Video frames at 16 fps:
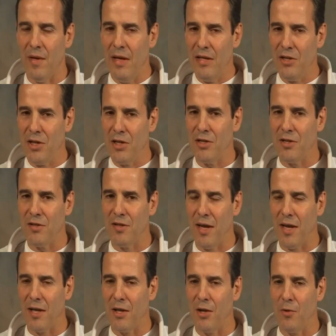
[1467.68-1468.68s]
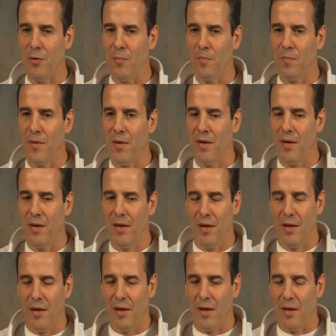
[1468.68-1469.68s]
is just take a little,
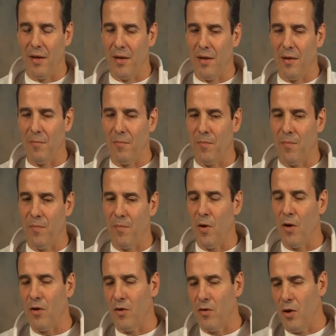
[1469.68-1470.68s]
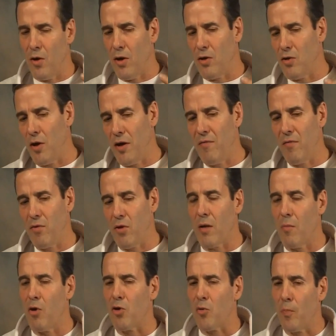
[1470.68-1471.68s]
not even
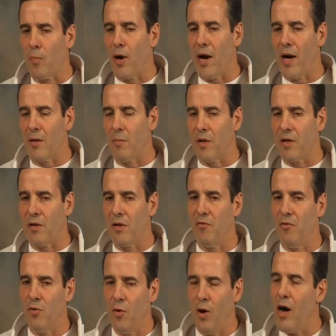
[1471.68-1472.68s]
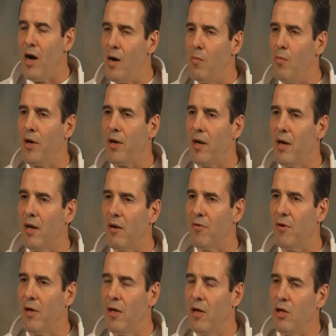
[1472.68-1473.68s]
talk about pride, but if you are humble
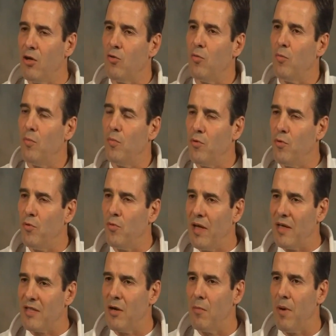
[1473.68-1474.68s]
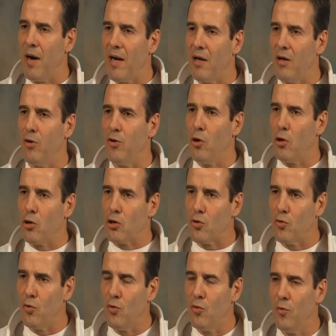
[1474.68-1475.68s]
enough to get somebody on your
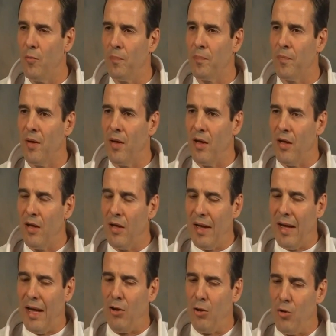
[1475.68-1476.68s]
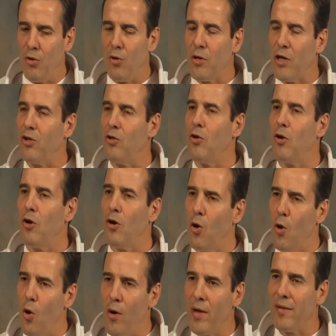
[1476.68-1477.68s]
school, and you know that your
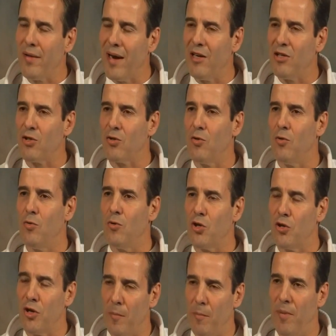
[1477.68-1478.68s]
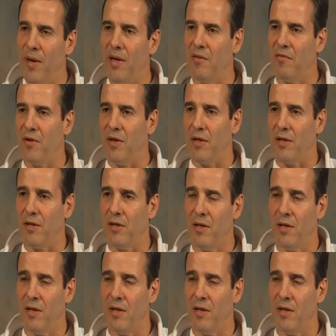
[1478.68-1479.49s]
whole entire school is going to benefit,